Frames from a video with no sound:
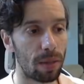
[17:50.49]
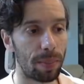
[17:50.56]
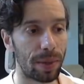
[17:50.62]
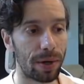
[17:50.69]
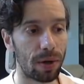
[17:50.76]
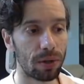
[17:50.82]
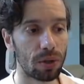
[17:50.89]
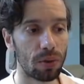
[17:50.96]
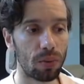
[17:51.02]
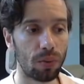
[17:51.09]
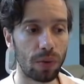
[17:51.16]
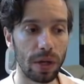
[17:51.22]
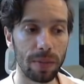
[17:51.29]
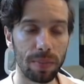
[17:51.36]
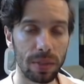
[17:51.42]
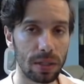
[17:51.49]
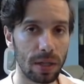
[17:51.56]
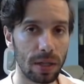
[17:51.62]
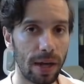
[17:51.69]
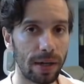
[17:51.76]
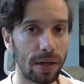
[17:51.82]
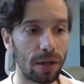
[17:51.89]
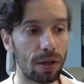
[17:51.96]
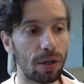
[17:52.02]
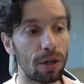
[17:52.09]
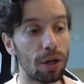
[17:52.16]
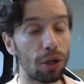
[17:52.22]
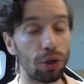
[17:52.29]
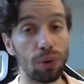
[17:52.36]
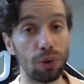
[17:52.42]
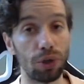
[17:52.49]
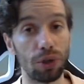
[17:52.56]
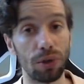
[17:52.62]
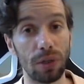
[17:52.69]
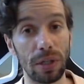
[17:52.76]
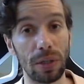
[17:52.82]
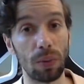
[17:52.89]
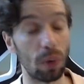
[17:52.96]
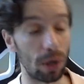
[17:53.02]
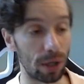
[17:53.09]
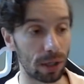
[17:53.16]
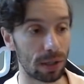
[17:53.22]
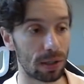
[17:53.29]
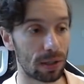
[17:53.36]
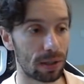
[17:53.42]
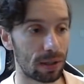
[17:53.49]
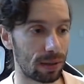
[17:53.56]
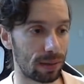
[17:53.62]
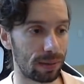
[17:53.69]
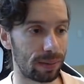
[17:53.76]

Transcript: but also right beside her usually works.